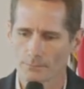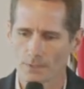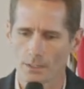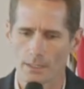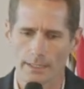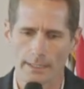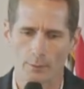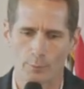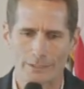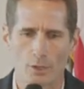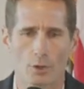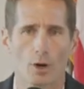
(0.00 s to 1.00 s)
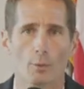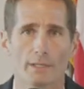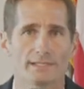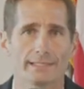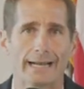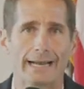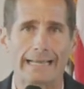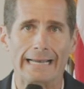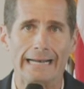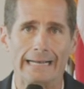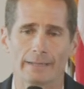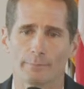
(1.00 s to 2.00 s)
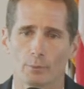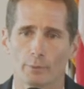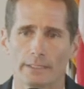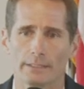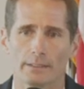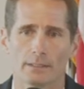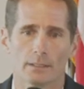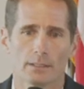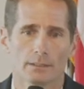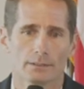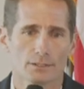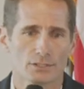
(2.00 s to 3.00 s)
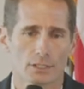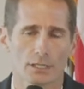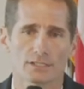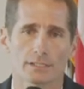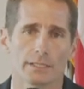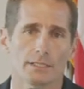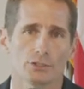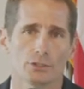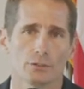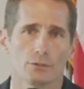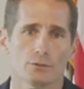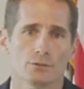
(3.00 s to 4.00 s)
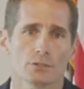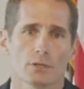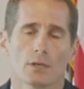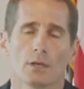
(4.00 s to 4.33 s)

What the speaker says: We don't always see eye to eye, but we discuss the issues.